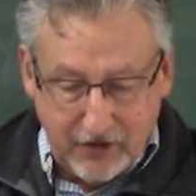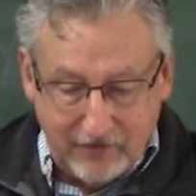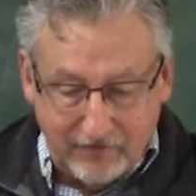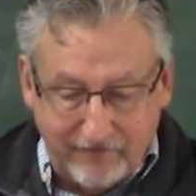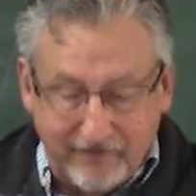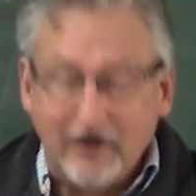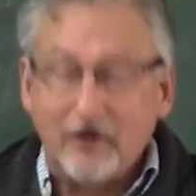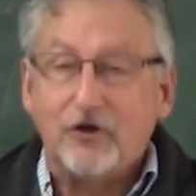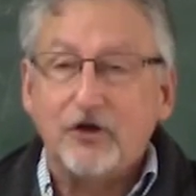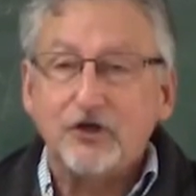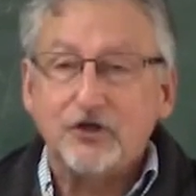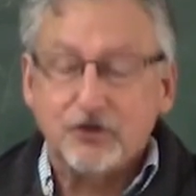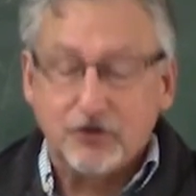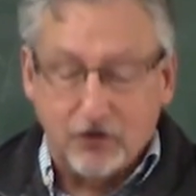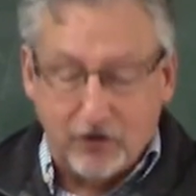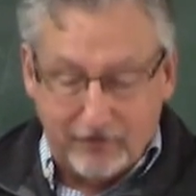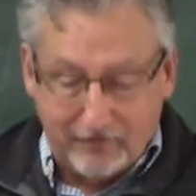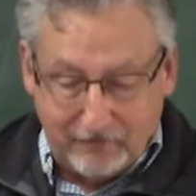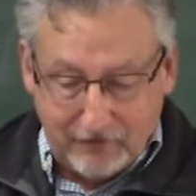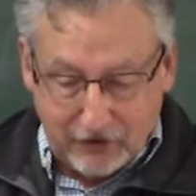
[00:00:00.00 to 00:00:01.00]
Very
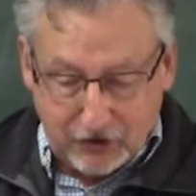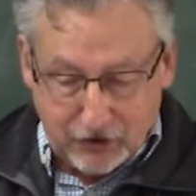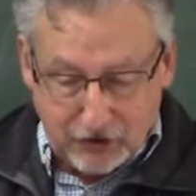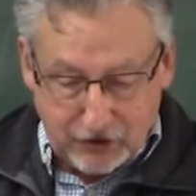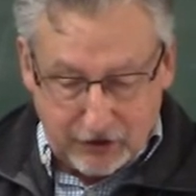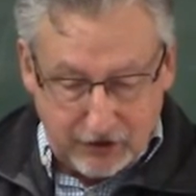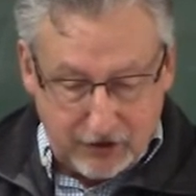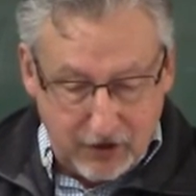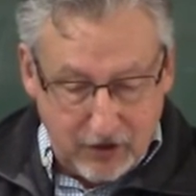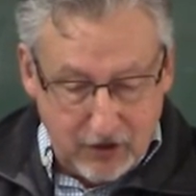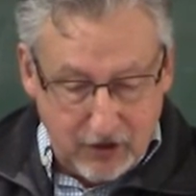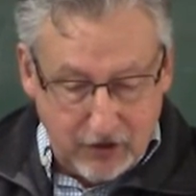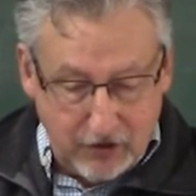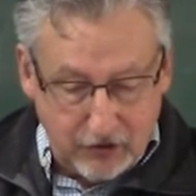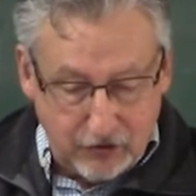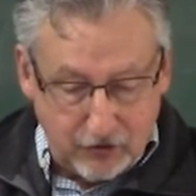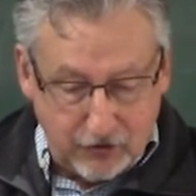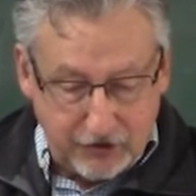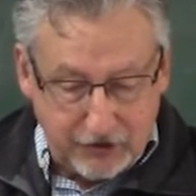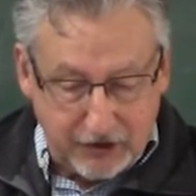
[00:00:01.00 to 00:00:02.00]
short fiction.
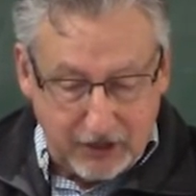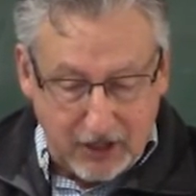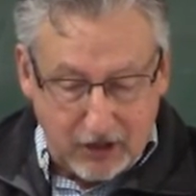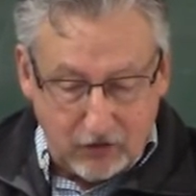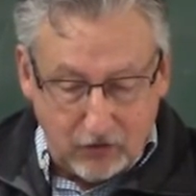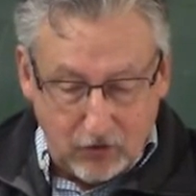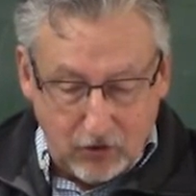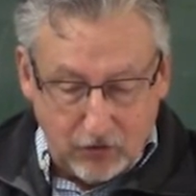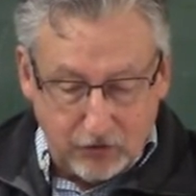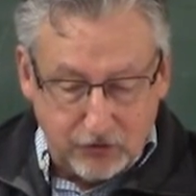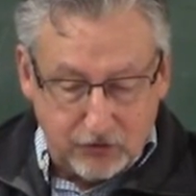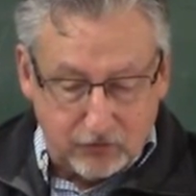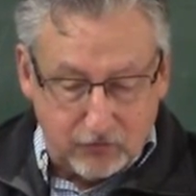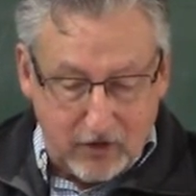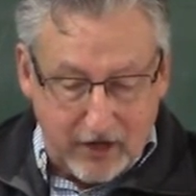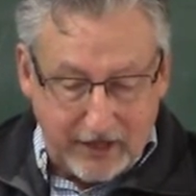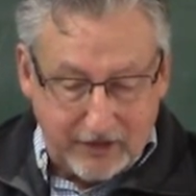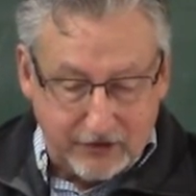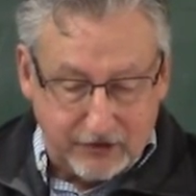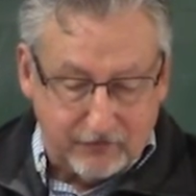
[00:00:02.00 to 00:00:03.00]
Joyce Carol Oates
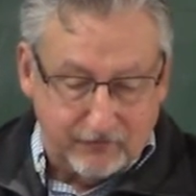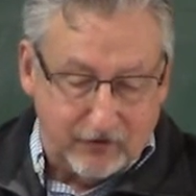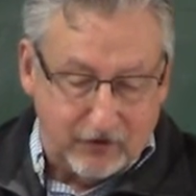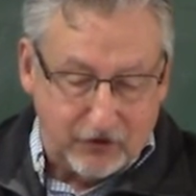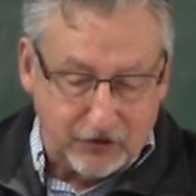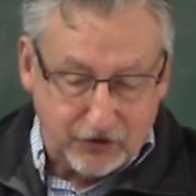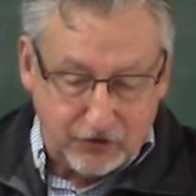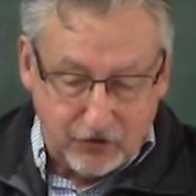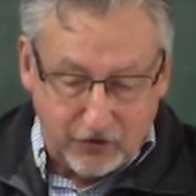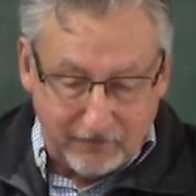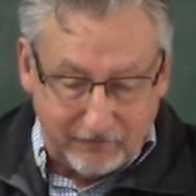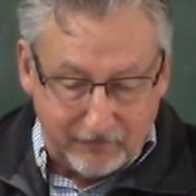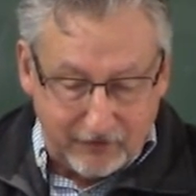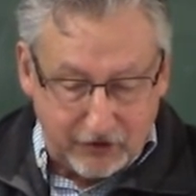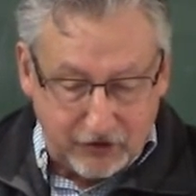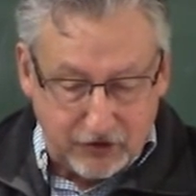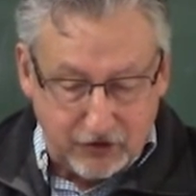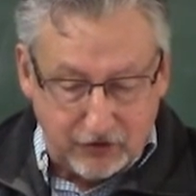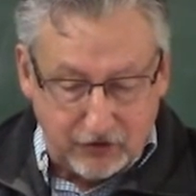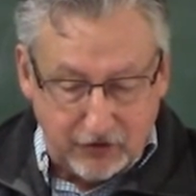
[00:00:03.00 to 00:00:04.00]
writes, very short
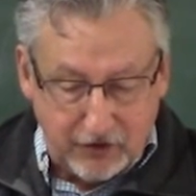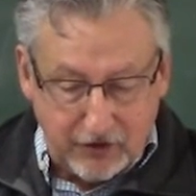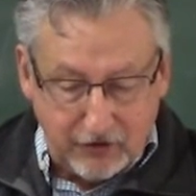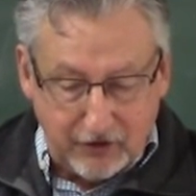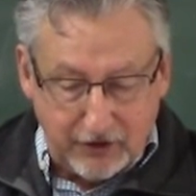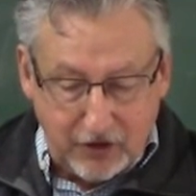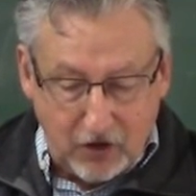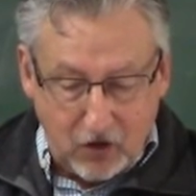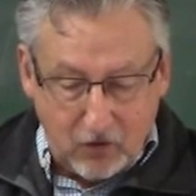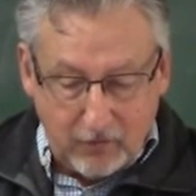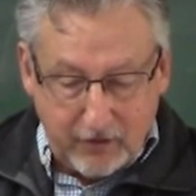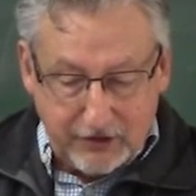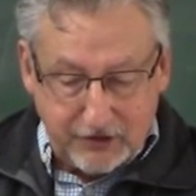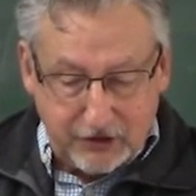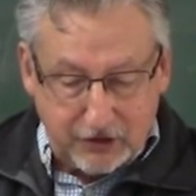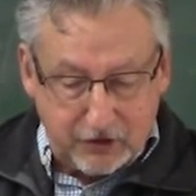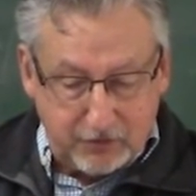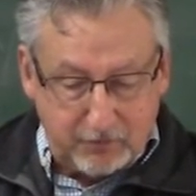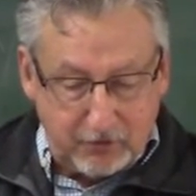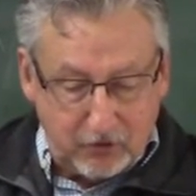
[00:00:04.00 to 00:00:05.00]
fiction are nearly always
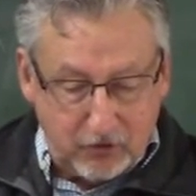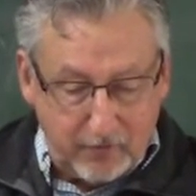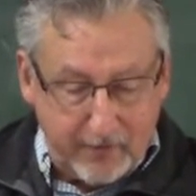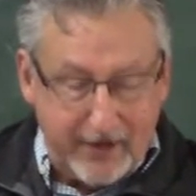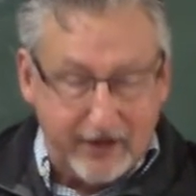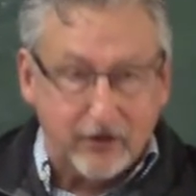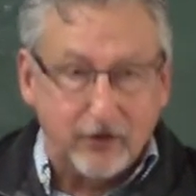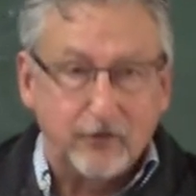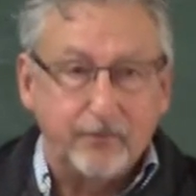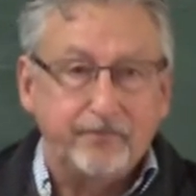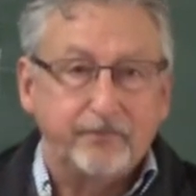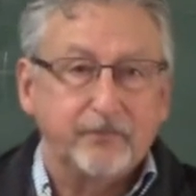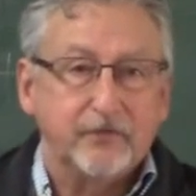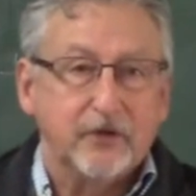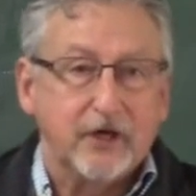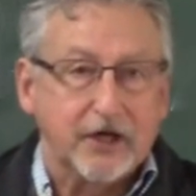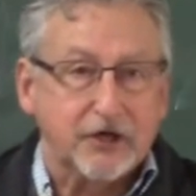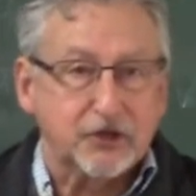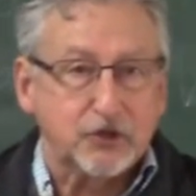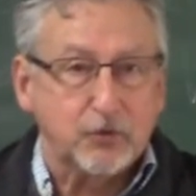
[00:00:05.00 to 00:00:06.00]
experimental,
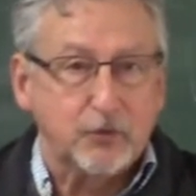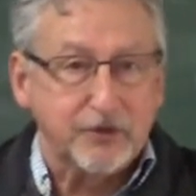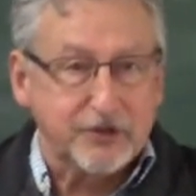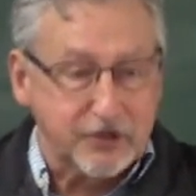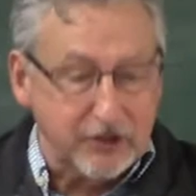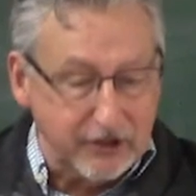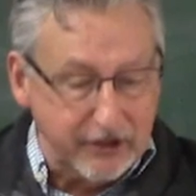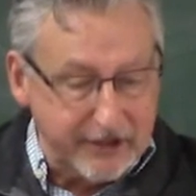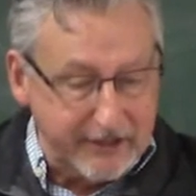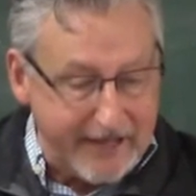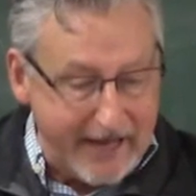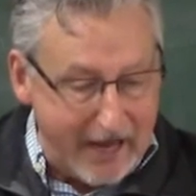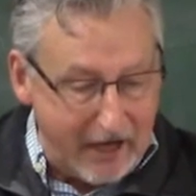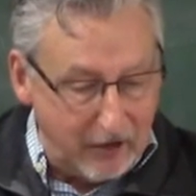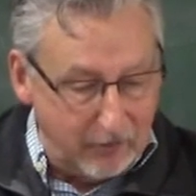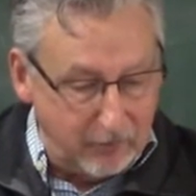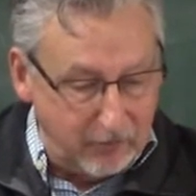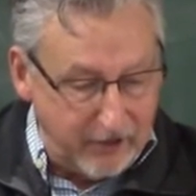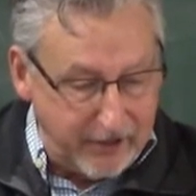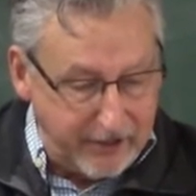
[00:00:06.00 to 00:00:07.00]
exquisitely
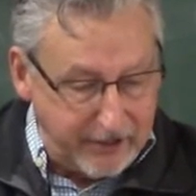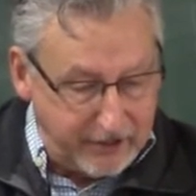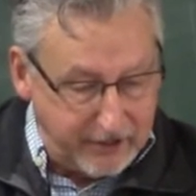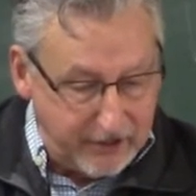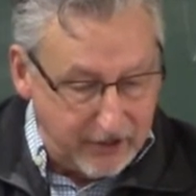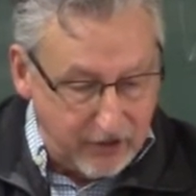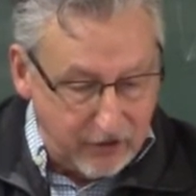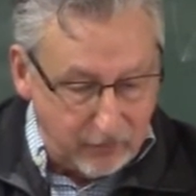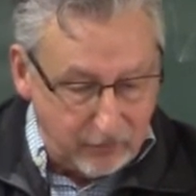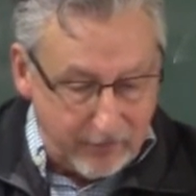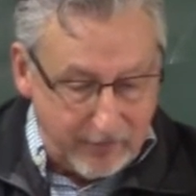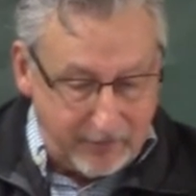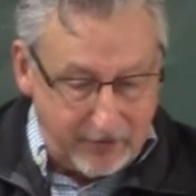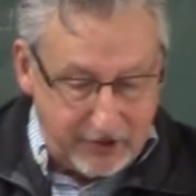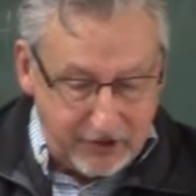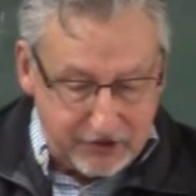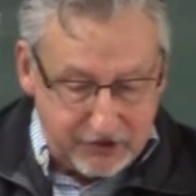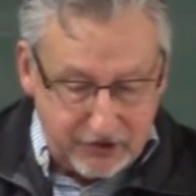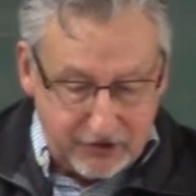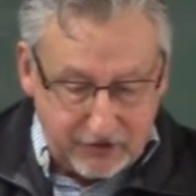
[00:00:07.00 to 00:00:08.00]
calibrated,
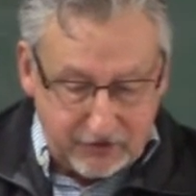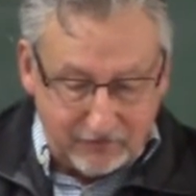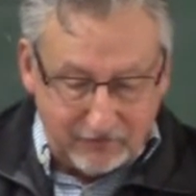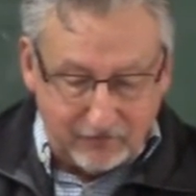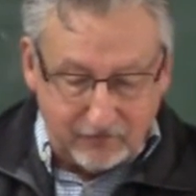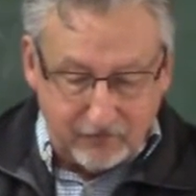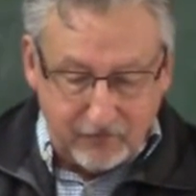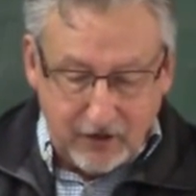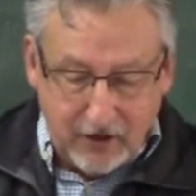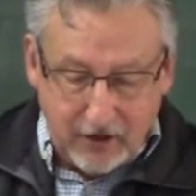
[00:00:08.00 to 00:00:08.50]
reminiscent of